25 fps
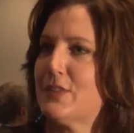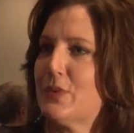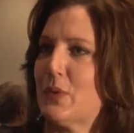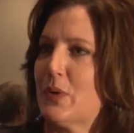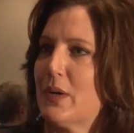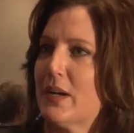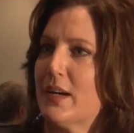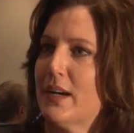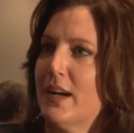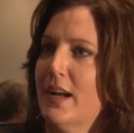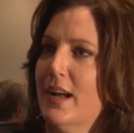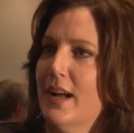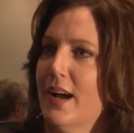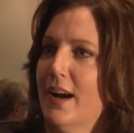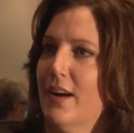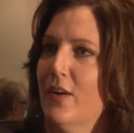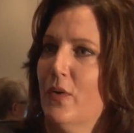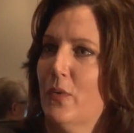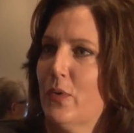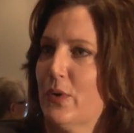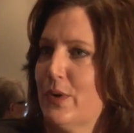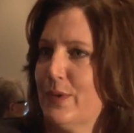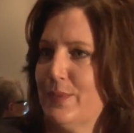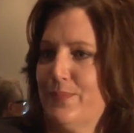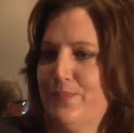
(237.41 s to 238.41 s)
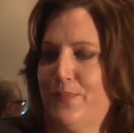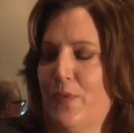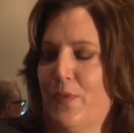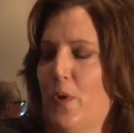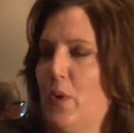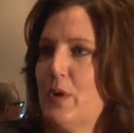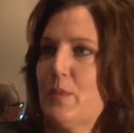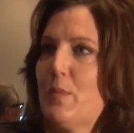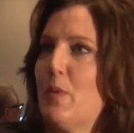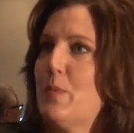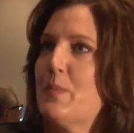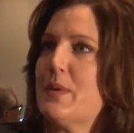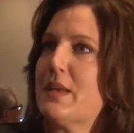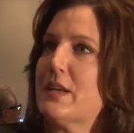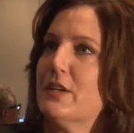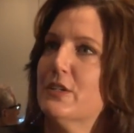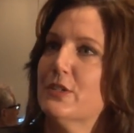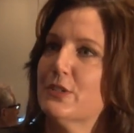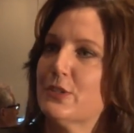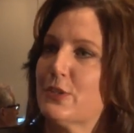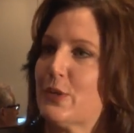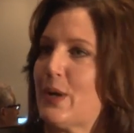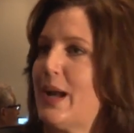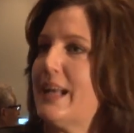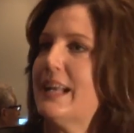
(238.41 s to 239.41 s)
or
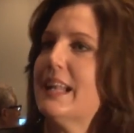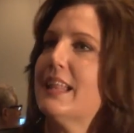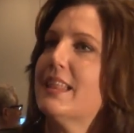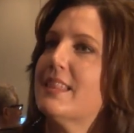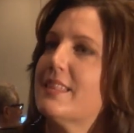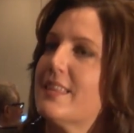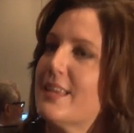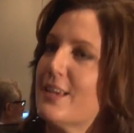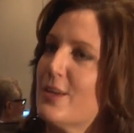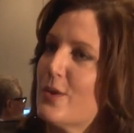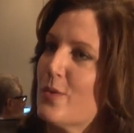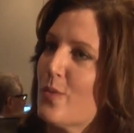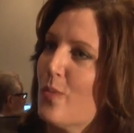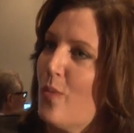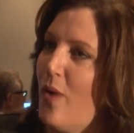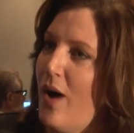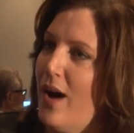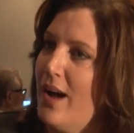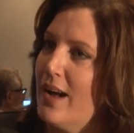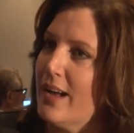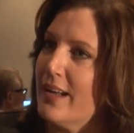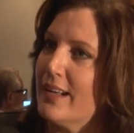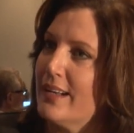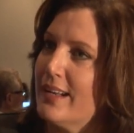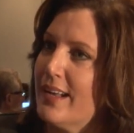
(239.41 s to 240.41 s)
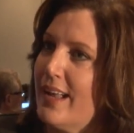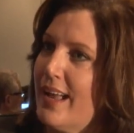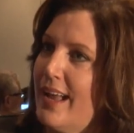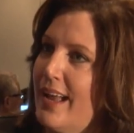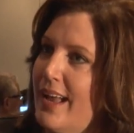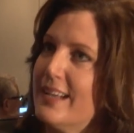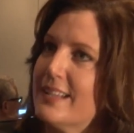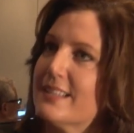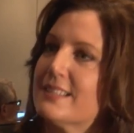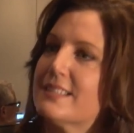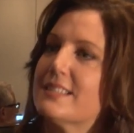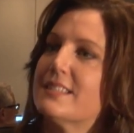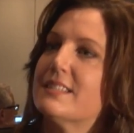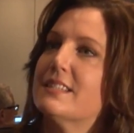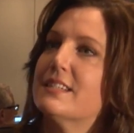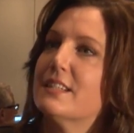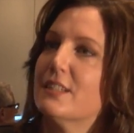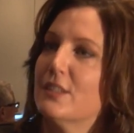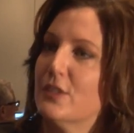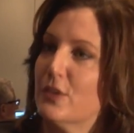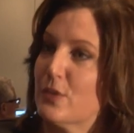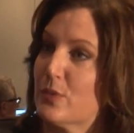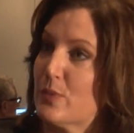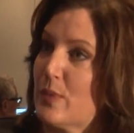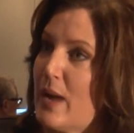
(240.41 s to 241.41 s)
automobiles or anything you want, and it's
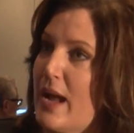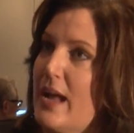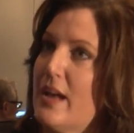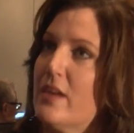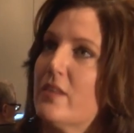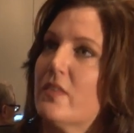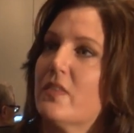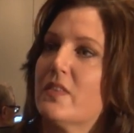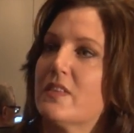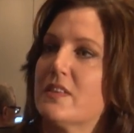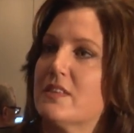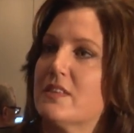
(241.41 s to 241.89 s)
still around the